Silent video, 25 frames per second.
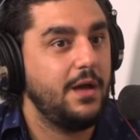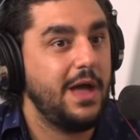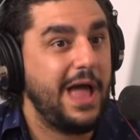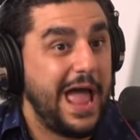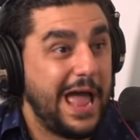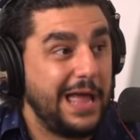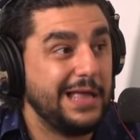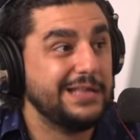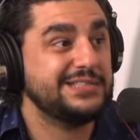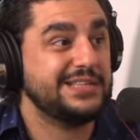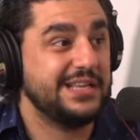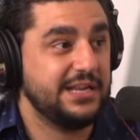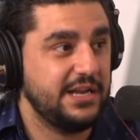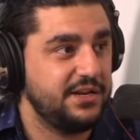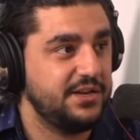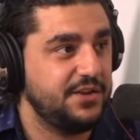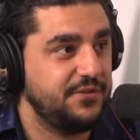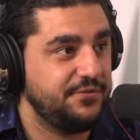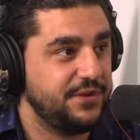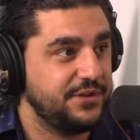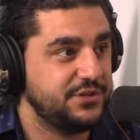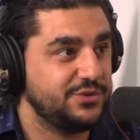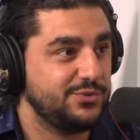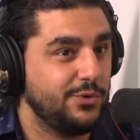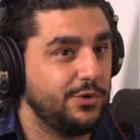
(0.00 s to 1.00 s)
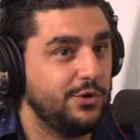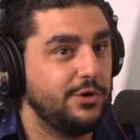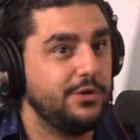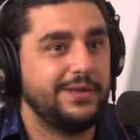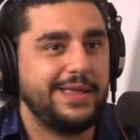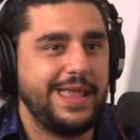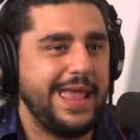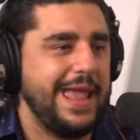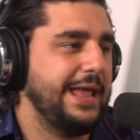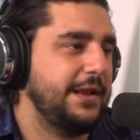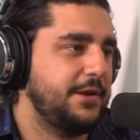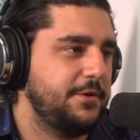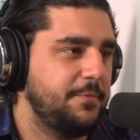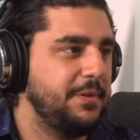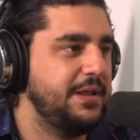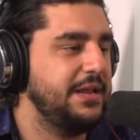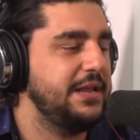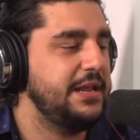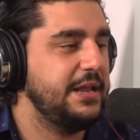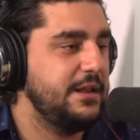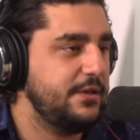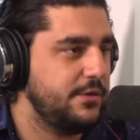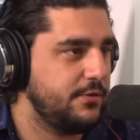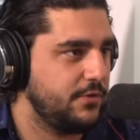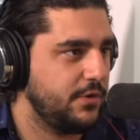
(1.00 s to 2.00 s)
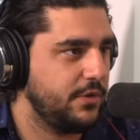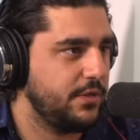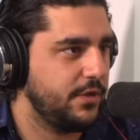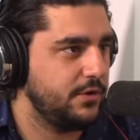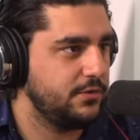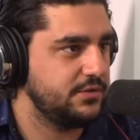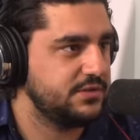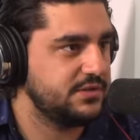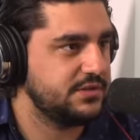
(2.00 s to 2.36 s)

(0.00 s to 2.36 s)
as an individual can't be either of those.